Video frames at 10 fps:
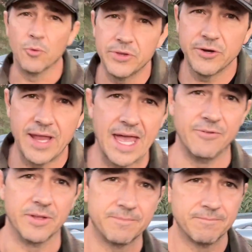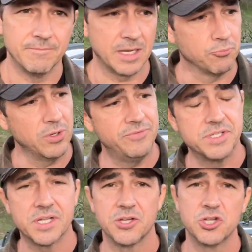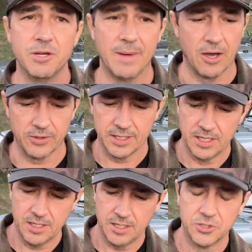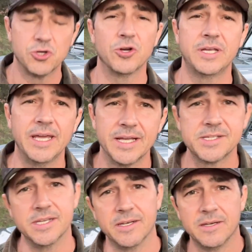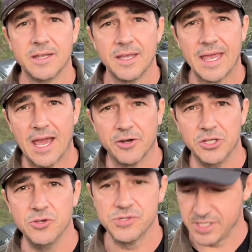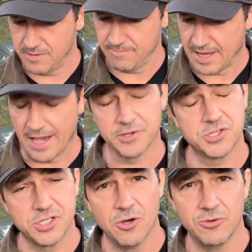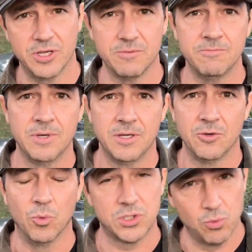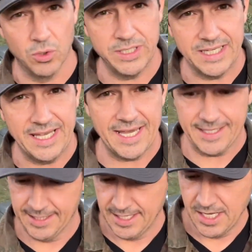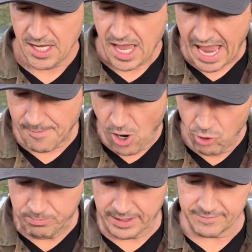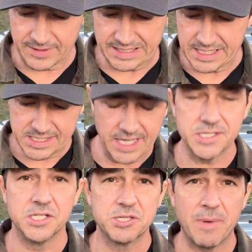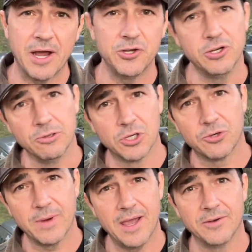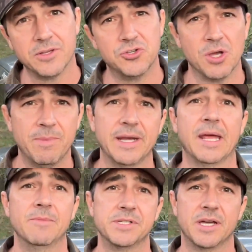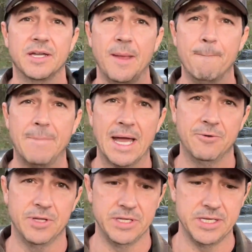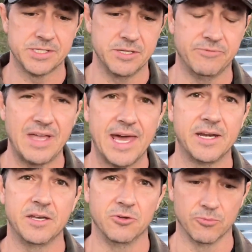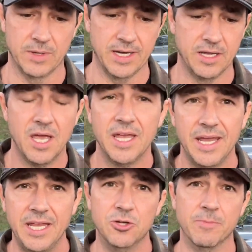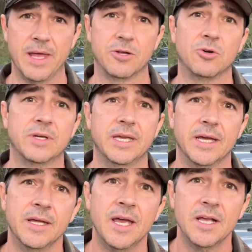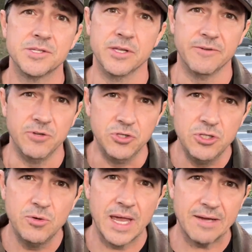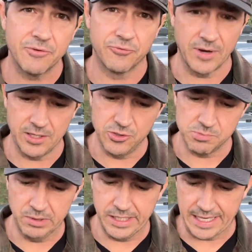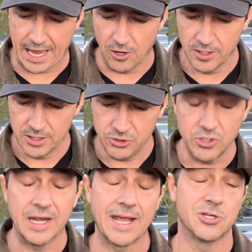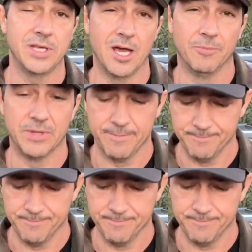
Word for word: Well, there you have it, my brief discussion about tourniquets and how to use them, how to stow them, which one to get. I'm hoping that this has inspired you to look around, jump on Amazon, and buy one of these so you've got it in your rig, in your medical kit, so that if you do have a friend who's bleeding out, you can actually help them.